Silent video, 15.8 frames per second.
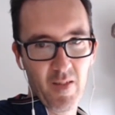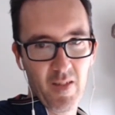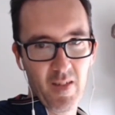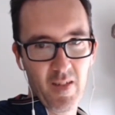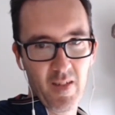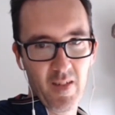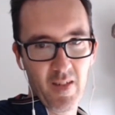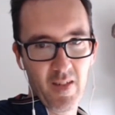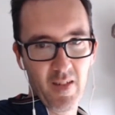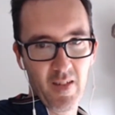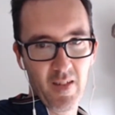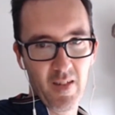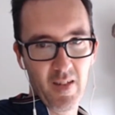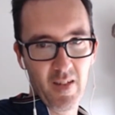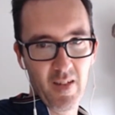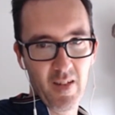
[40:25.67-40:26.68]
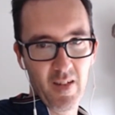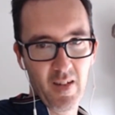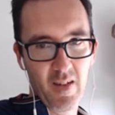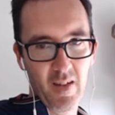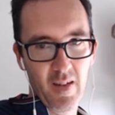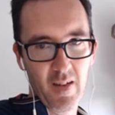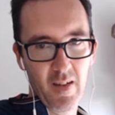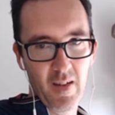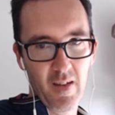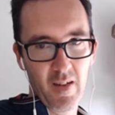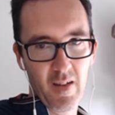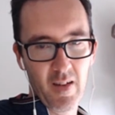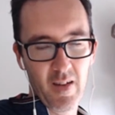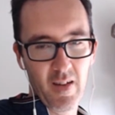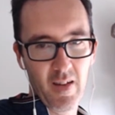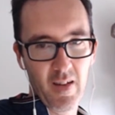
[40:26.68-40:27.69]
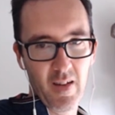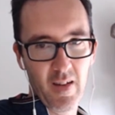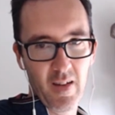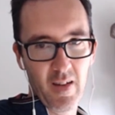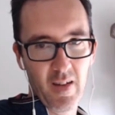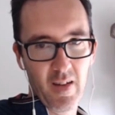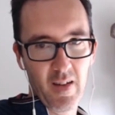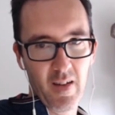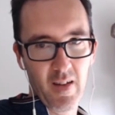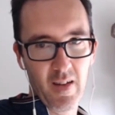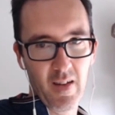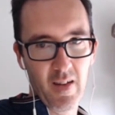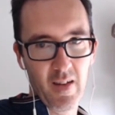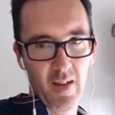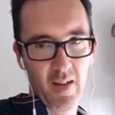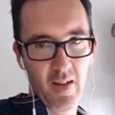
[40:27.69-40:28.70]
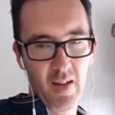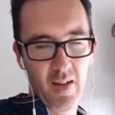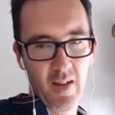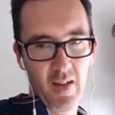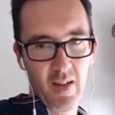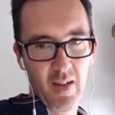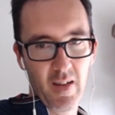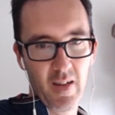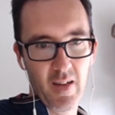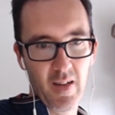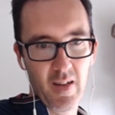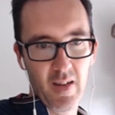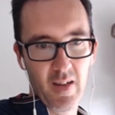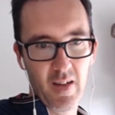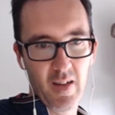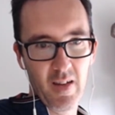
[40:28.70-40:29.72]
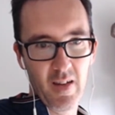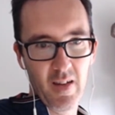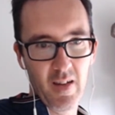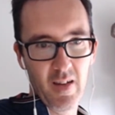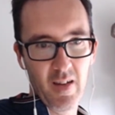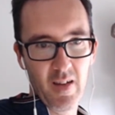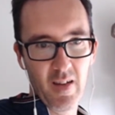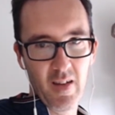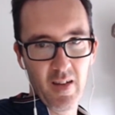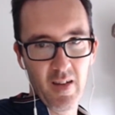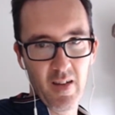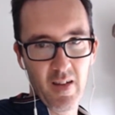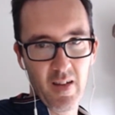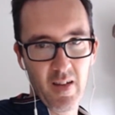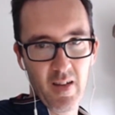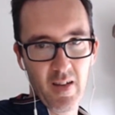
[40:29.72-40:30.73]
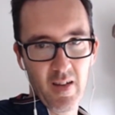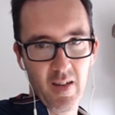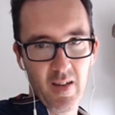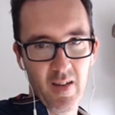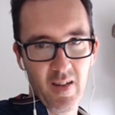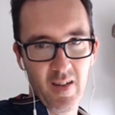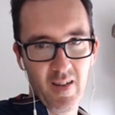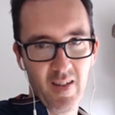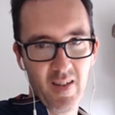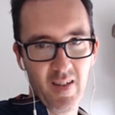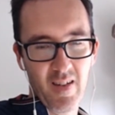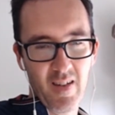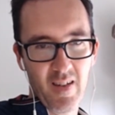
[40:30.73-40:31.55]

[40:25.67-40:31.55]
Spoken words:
(silent)